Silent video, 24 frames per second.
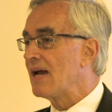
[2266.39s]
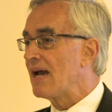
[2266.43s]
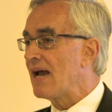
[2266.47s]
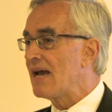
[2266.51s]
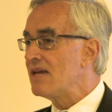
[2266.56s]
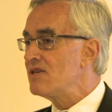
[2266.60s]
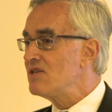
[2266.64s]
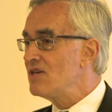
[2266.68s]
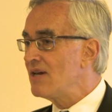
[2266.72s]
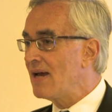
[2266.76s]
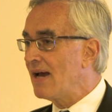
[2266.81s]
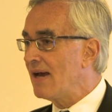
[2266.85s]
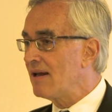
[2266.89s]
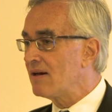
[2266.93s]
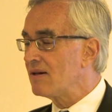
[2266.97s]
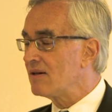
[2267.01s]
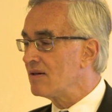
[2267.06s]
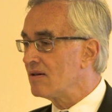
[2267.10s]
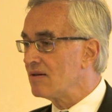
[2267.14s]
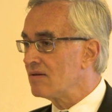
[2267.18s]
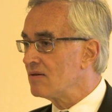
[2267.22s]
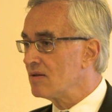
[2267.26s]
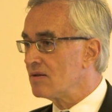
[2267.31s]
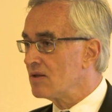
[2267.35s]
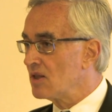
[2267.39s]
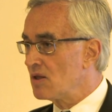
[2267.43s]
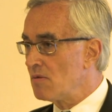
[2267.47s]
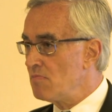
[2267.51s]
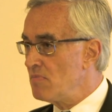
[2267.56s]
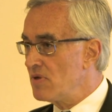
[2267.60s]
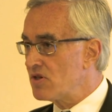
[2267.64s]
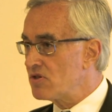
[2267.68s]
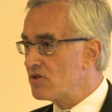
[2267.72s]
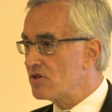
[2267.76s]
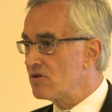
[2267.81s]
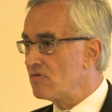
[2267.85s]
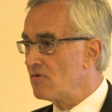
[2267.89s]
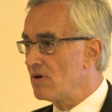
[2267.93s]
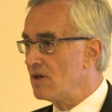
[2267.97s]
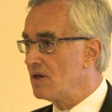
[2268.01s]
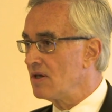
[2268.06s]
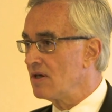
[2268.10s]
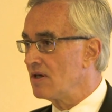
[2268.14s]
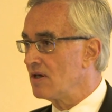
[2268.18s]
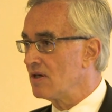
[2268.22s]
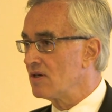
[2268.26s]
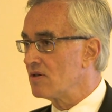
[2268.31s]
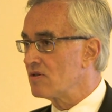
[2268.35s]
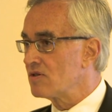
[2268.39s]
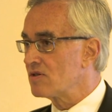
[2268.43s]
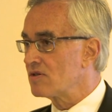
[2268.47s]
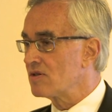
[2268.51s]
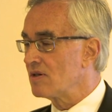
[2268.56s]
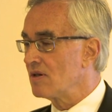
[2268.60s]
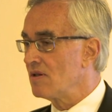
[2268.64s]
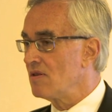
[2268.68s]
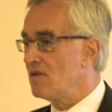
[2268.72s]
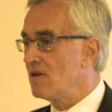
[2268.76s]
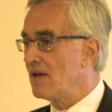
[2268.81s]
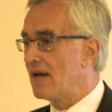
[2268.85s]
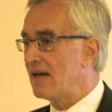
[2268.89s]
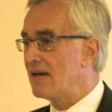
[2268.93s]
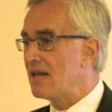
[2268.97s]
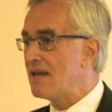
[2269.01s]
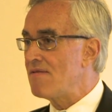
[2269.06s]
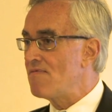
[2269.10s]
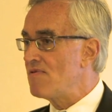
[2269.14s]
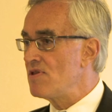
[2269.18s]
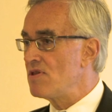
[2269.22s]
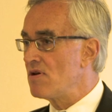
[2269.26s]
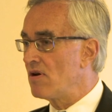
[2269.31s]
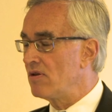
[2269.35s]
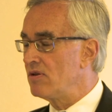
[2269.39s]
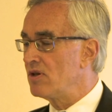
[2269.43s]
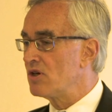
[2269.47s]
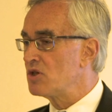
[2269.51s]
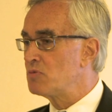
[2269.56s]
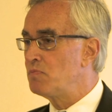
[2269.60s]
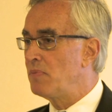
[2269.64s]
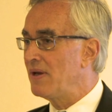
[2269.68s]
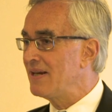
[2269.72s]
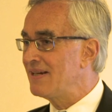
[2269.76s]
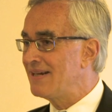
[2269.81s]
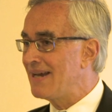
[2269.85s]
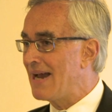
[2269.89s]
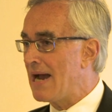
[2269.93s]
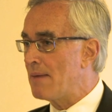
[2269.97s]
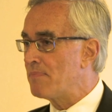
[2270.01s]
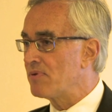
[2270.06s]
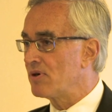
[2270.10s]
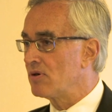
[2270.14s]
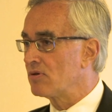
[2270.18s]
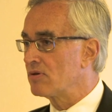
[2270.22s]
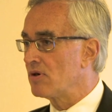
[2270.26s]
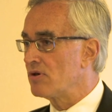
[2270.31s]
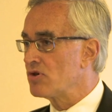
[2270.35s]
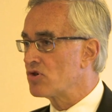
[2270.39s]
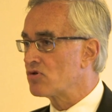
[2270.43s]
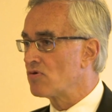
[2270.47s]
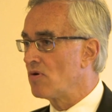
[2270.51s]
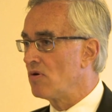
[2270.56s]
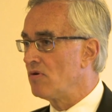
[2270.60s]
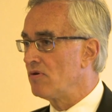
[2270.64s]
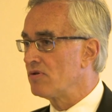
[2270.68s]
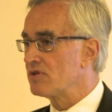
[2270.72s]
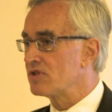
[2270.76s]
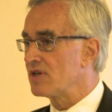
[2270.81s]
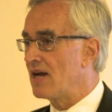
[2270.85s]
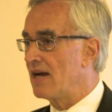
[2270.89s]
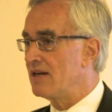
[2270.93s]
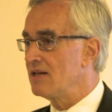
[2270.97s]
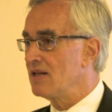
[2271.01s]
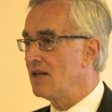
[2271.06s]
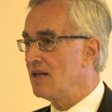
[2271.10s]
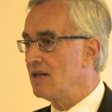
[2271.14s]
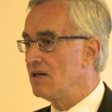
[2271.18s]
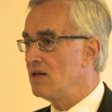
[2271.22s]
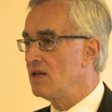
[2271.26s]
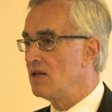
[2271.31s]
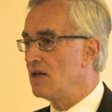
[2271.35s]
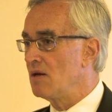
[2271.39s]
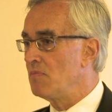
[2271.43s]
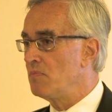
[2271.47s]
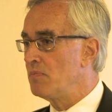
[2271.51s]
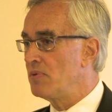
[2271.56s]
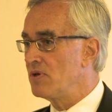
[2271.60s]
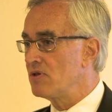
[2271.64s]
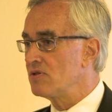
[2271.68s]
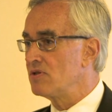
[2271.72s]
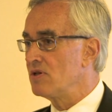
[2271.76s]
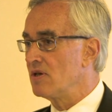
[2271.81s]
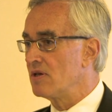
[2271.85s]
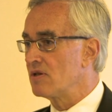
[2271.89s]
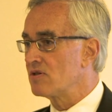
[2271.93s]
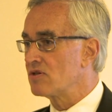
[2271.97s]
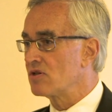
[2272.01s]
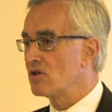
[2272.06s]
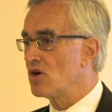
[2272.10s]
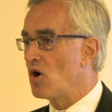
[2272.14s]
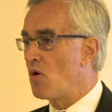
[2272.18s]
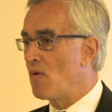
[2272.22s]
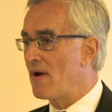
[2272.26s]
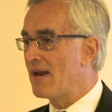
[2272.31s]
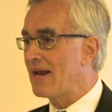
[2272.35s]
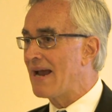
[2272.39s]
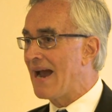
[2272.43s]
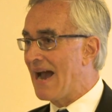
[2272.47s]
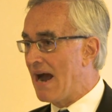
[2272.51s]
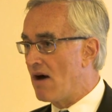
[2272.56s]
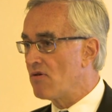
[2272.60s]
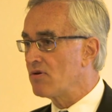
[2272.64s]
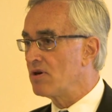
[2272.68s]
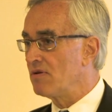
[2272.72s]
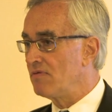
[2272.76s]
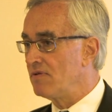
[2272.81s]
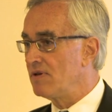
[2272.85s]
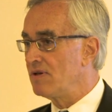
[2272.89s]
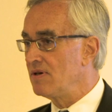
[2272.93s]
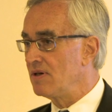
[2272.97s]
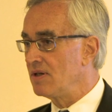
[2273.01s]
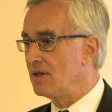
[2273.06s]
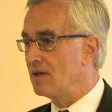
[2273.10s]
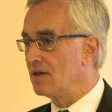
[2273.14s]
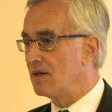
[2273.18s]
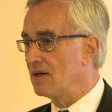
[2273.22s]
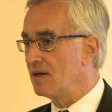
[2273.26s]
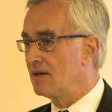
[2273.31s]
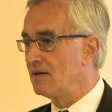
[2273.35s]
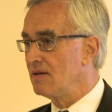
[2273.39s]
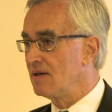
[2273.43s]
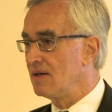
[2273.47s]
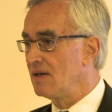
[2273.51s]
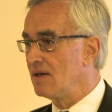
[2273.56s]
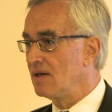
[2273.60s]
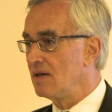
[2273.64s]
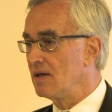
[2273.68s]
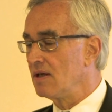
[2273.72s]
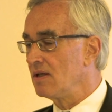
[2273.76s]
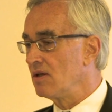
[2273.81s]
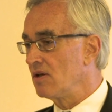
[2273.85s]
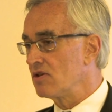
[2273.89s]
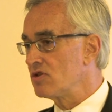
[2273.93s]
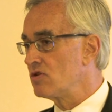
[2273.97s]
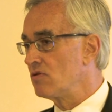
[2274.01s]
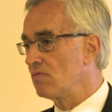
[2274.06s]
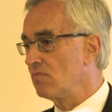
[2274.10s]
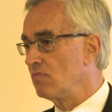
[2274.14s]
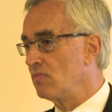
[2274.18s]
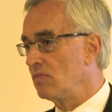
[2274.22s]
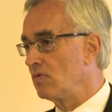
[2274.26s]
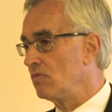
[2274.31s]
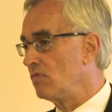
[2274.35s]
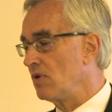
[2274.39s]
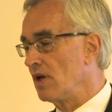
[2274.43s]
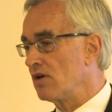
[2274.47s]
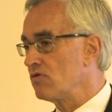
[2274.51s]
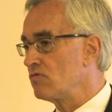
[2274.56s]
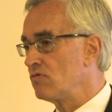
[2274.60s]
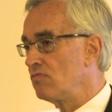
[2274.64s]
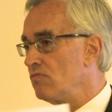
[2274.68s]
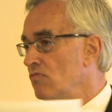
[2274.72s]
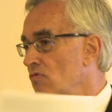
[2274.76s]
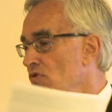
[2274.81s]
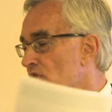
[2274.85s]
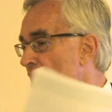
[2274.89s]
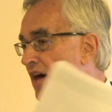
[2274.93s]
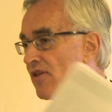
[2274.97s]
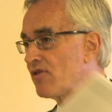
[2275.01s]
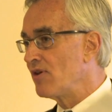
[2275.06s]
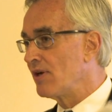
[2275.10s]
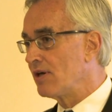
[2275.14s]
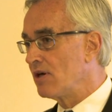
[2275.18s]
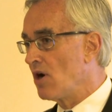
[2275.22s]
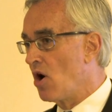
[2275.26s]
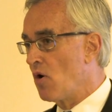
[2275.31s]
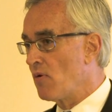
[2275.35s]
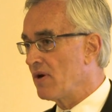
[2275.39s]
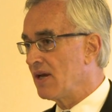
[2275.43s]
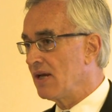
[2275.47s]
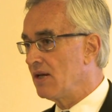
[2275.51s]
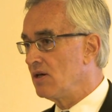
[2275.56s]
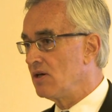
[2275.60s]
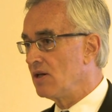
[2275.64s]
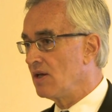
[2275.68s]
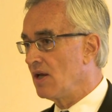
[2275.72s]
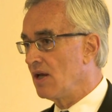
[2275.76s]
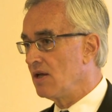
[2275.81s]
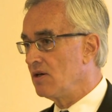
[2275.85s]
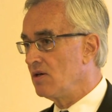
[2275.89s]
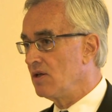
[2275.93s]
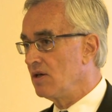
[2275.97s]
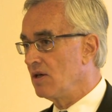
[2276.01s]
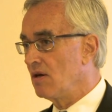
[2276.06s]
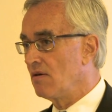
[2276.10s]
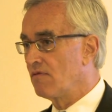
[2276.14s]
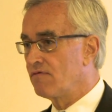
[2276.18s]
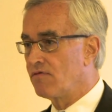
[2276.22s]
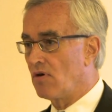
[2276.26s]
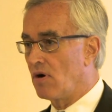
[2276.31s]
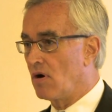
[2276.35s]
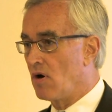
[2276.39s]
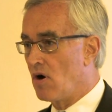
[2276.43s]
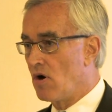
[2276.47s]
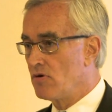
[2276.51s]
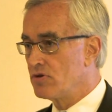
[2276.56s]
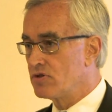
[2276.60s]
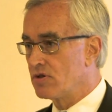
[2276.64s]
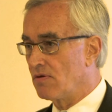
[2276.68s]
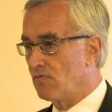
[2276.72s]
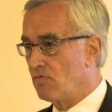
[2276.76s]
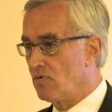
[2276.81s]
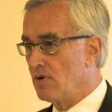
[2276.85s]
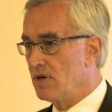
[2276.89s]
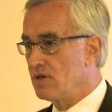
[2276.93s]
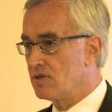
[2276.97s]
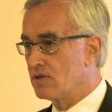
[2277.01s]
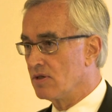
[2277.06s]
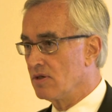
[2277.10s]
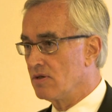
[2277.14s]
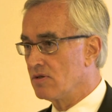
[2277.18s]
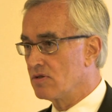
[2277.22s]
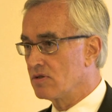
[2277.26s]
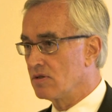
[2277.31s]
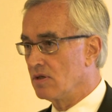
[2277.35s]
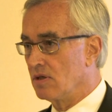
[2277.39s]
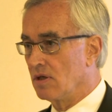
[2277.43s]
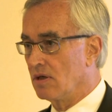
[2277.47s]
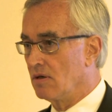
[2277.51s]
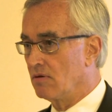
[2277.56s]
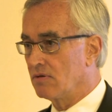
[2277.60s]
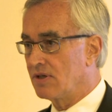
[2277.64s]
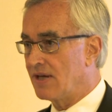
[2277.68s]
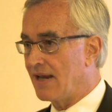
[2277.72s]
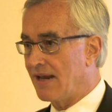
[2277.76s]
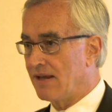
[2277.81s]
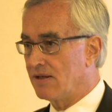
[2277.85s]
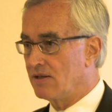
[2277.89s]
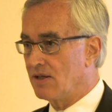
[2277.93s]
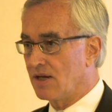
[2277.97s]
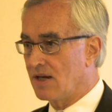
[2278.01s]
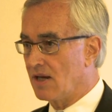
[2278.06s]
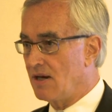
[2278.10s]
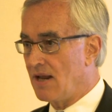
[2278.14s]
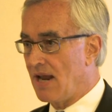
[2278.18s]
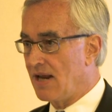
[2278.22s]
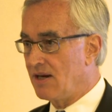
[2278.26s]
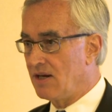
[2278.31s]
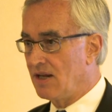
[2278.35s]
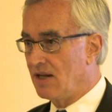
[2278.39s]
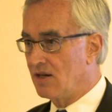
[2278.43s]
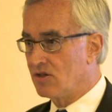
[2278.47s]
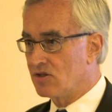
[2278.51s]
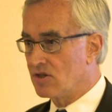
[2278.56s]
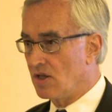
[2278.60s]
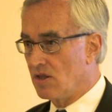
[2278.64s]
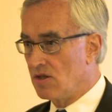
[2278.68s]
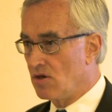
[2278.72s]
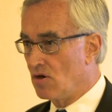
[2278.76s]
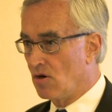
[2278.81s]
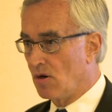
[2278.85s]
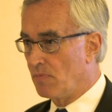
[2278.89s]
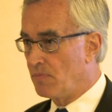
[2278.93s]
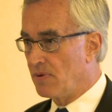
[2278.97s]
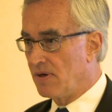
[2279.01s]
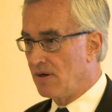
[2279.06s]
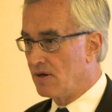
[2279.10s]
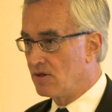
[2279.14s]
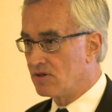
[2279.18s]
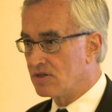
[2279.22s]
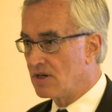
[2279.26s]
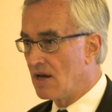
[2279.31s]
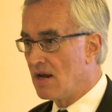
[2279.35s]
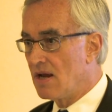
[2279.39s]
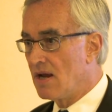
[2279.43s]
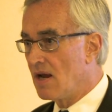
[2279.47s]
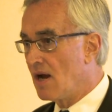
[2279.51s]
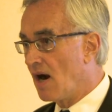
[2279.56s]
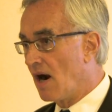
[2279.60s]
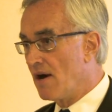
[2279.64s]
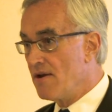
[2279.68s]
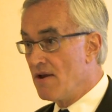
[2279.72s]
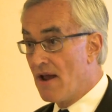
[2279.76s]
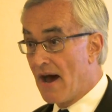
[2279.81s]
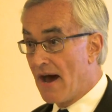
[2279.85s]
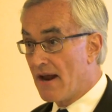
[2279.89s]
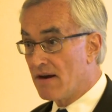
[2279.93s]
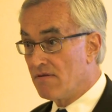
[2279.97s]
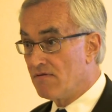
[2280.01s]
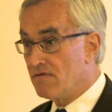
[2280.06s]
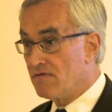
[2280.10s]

and yet the mystery is that even though there's big capital controls on the Indian business going out of India, there's nothing going into India for a host of reasons. The Canadians and the Europeans are not